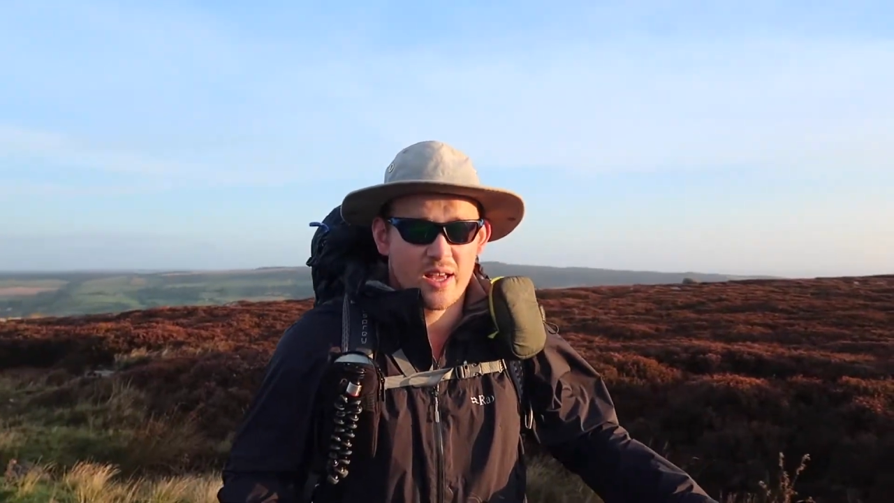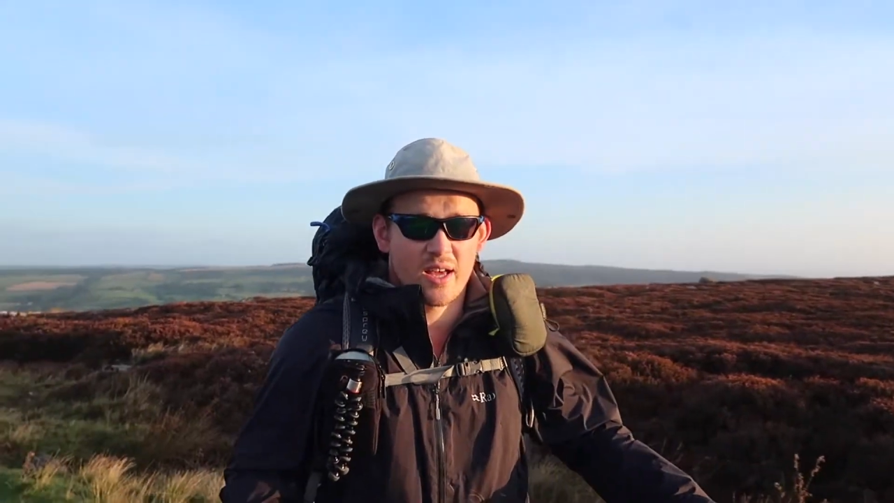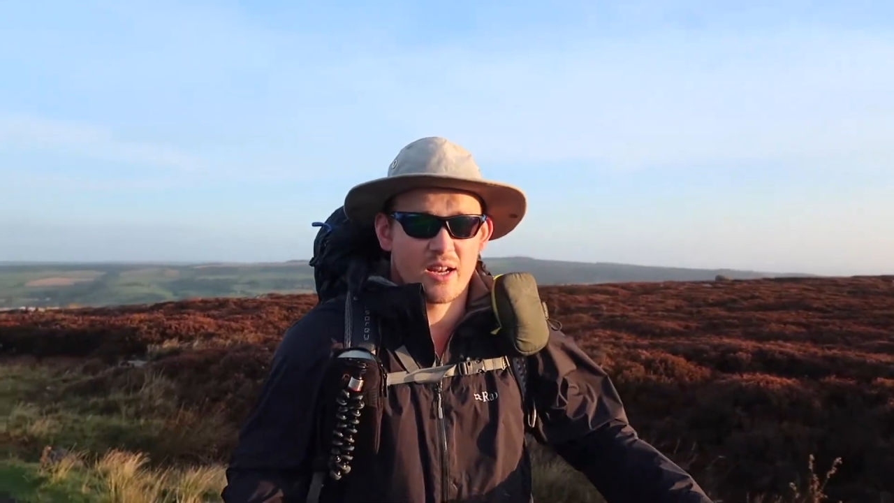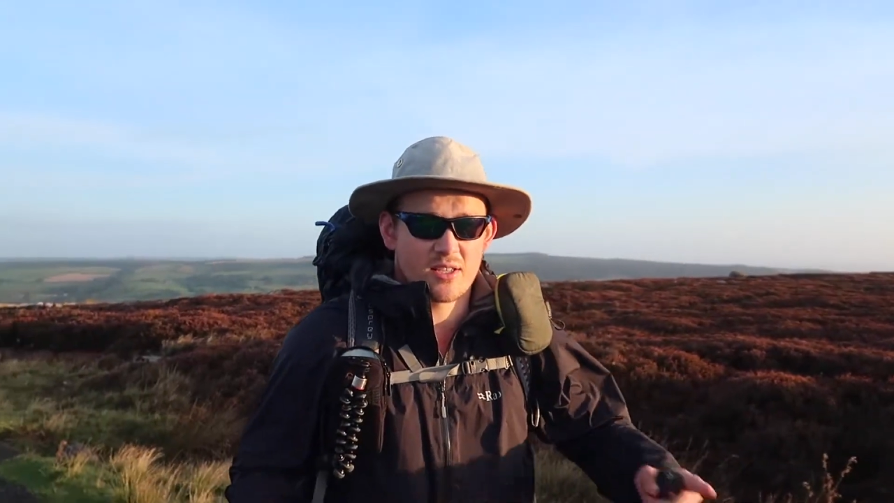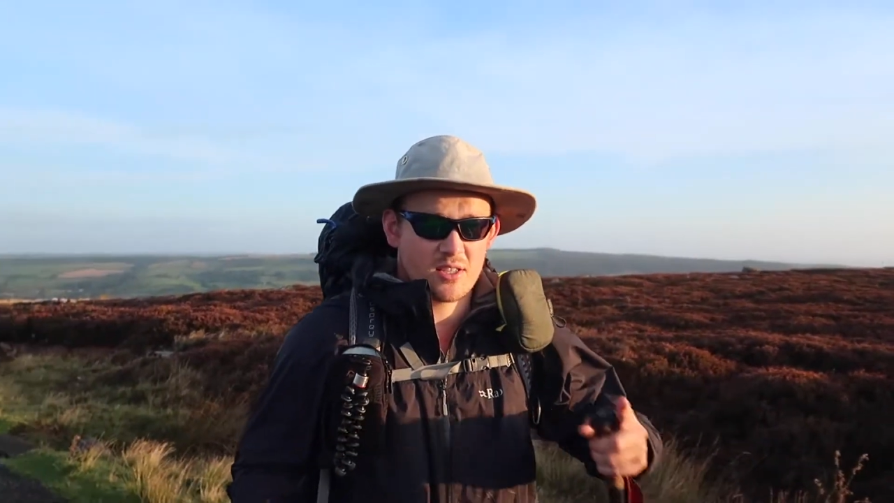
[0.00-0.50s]
and
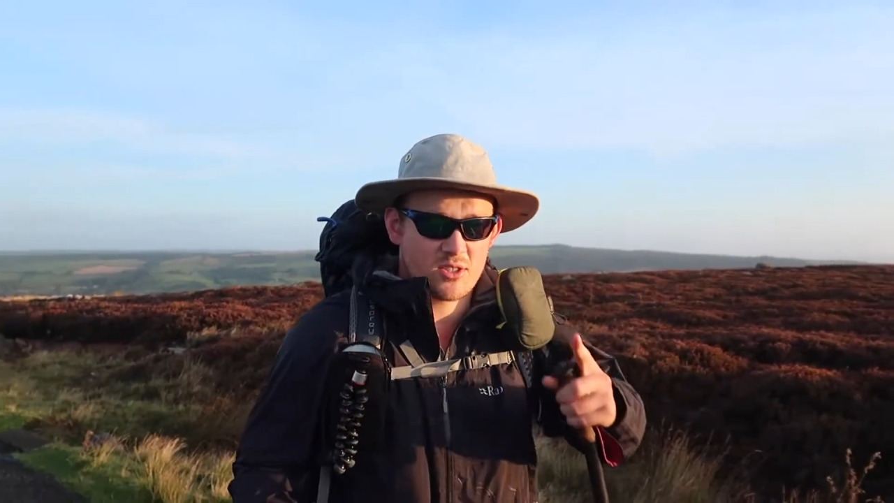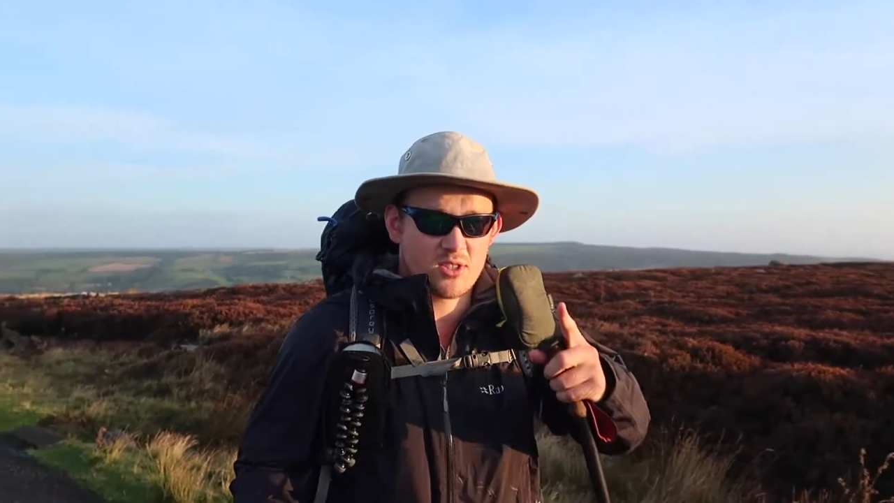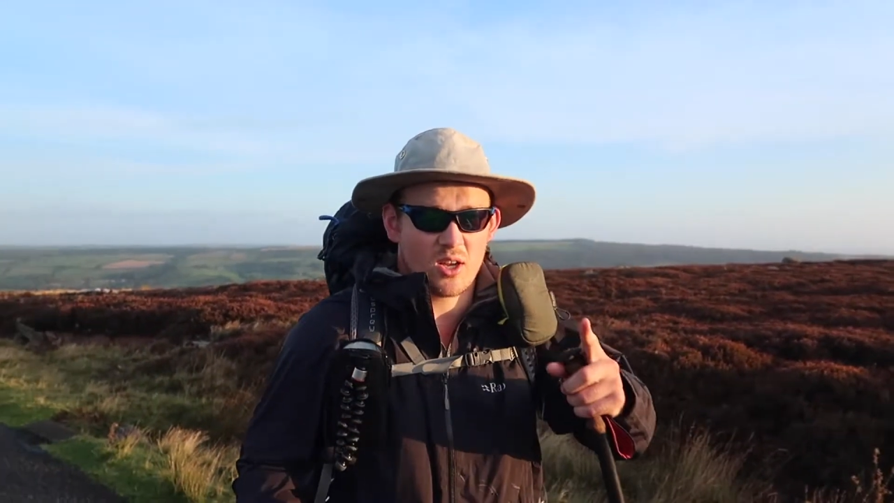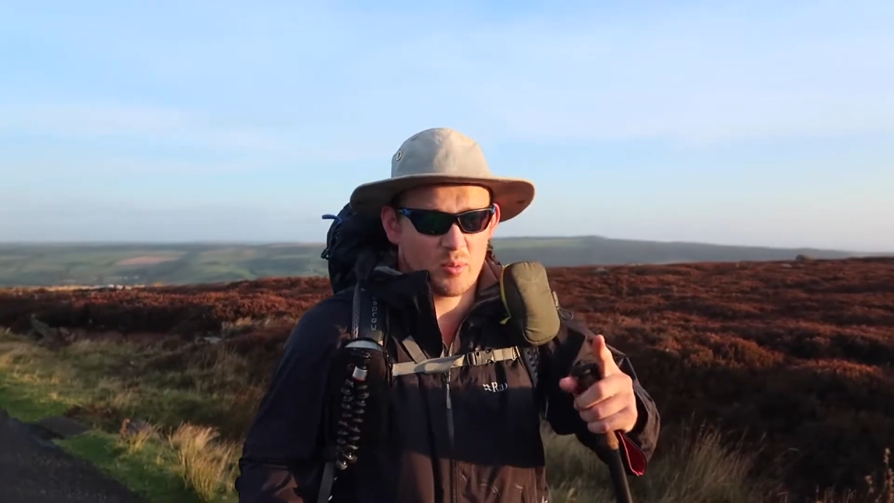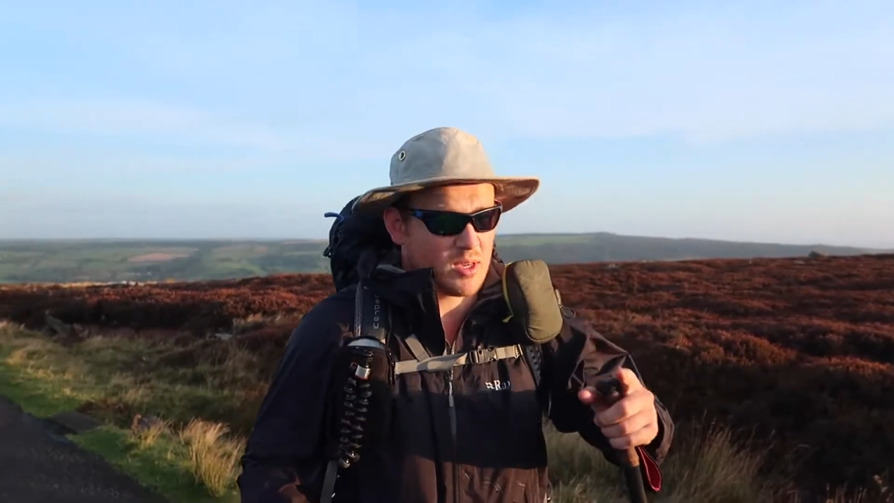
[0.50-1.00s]
I didn't
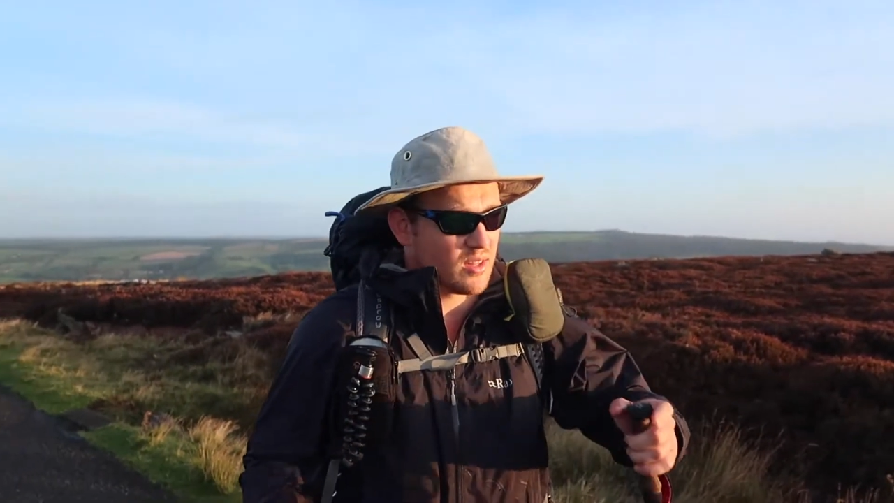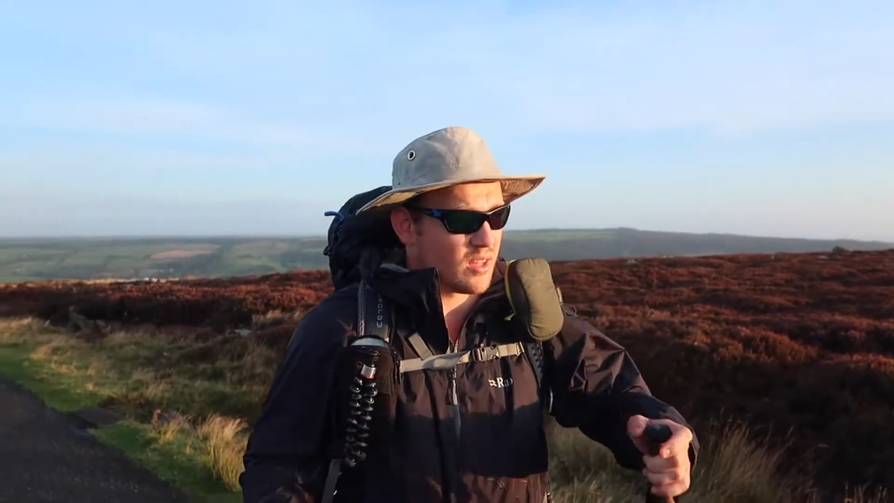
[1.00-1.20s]
stop either.